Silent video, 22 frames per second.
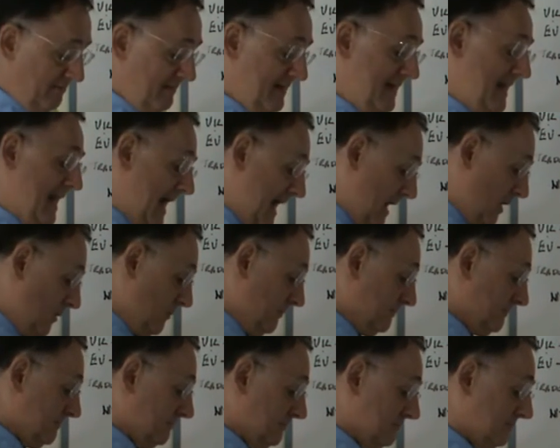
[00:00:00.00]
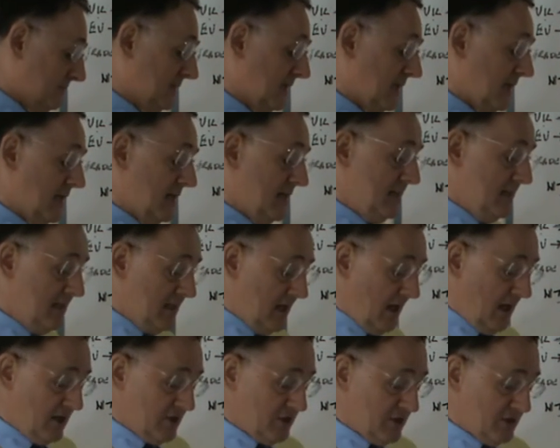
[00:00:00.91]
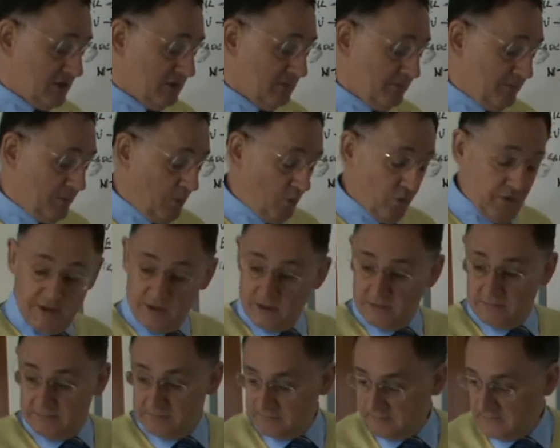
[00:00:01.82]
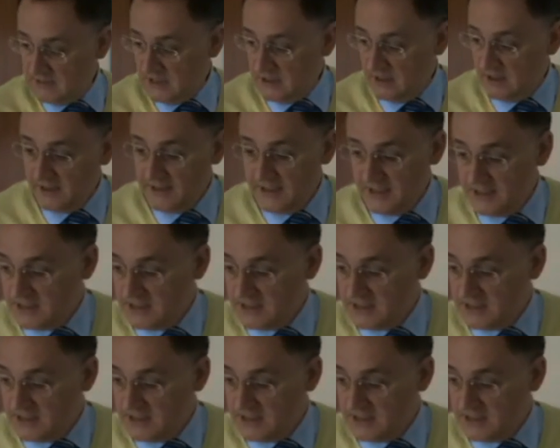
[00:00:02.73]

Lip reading: Now, last point, but I need